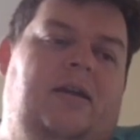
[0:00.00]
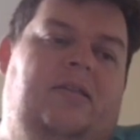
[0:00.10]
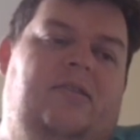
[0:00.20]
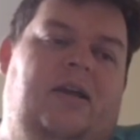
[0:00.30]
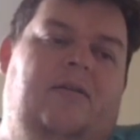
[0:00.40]

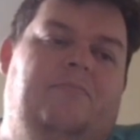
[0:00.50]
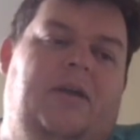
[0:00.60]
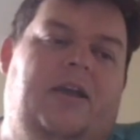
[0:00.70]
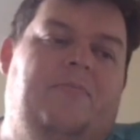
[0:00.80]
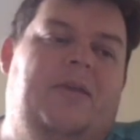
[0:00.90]
it
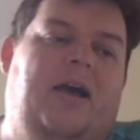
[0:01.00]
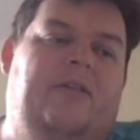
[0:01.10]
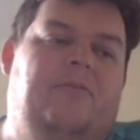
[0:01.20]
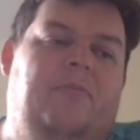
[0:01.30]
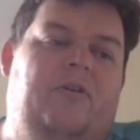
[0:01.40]
can be
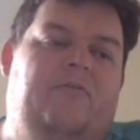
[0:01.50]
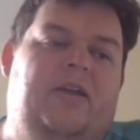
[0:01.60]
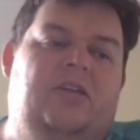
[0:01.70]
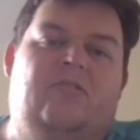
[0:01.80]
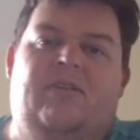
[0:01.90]
hard to
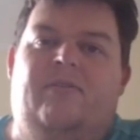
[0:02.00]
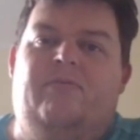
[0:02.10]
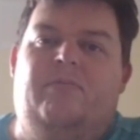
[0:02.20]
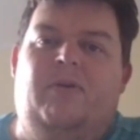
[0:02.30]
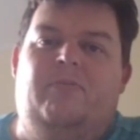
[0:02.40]
motivate yourself
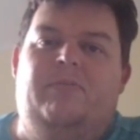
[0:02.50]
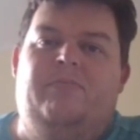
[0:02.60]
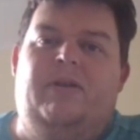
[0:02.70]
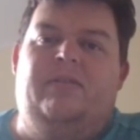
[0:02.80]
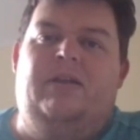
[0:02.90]
at the moment,
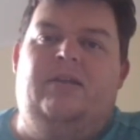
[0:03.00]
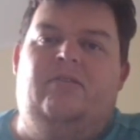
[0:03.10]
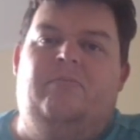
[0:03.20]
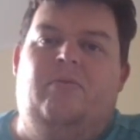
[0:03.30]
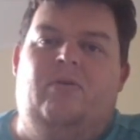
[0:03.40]
but I think
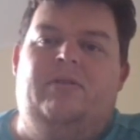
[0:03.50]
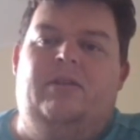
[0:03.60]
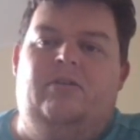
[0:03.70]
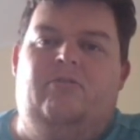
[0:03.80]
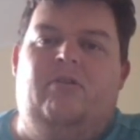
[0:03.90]
it's important
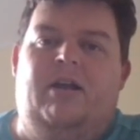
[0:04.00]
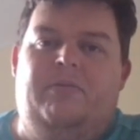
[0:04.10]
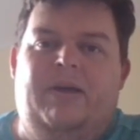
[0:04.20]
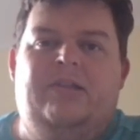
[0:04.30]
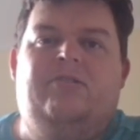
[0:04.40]
that you try
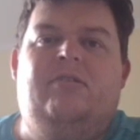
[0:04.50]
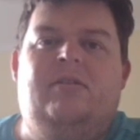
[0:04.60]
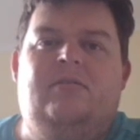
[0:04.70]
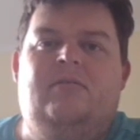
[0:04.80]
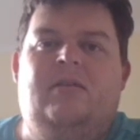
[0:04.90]
your best
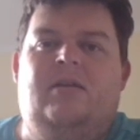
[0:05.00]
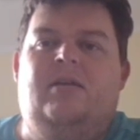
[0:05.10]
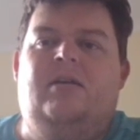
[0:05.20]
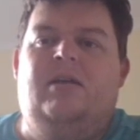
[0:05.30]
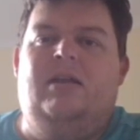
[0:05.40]

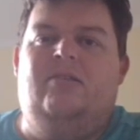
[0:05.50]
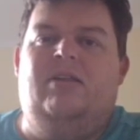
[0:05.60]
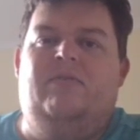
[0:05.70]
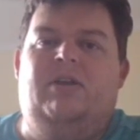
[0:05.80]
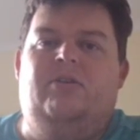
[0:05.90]
to
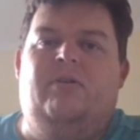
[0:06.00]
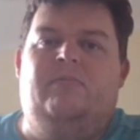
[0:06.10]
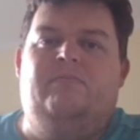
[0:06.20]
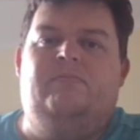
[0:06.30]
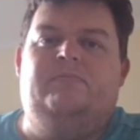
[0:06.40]
see if you can do
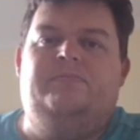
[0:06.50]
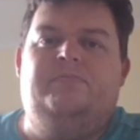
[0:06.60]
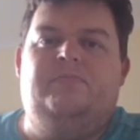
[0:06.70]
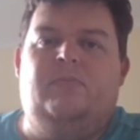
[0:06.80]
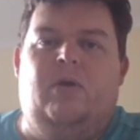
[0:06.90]
it.
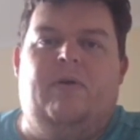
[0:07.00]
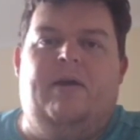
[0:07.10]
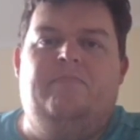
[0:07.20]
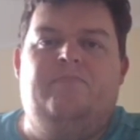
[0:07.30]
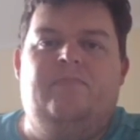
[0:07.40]

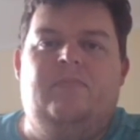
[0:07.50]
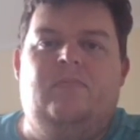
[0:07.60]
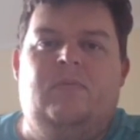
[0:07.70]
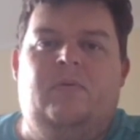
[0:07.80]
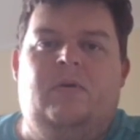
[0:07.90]
Okay.
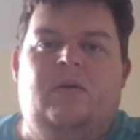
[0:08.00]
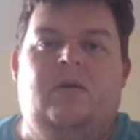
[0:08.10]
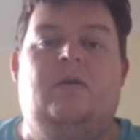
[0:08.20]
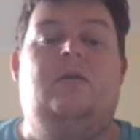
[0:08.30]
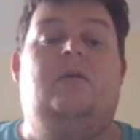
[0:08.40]

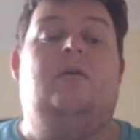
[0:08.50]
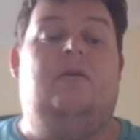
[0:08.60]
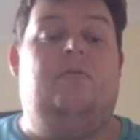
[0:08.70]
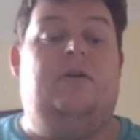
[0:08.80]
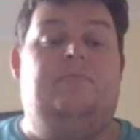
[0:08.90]

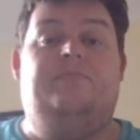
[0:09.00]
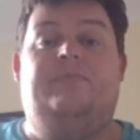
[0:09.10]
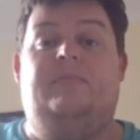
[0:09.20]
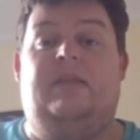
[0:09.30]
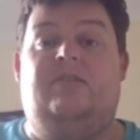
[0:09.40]
All right.
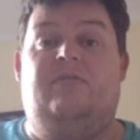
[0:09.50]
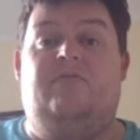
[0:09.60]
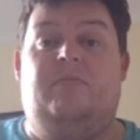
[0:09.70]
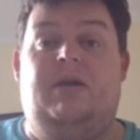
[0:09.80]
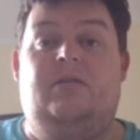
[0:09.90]
That's it
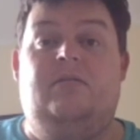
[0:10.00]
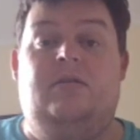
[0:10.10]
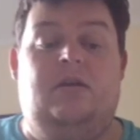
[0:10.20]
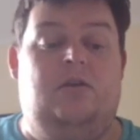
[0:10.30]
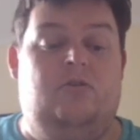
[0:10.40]
for me.
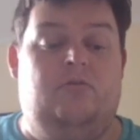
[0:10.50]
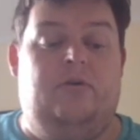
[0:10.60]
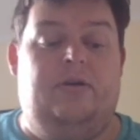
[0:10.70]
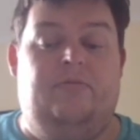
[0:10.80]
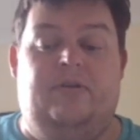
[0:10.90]

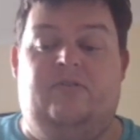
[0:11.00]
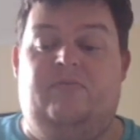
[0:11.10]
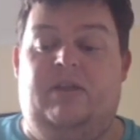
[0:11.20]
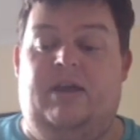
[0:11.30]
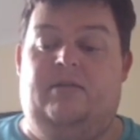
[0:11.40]
Enjoy the rest of
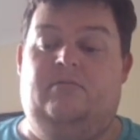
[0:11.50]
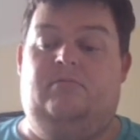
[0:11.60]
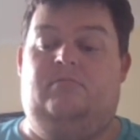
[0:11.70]
your day.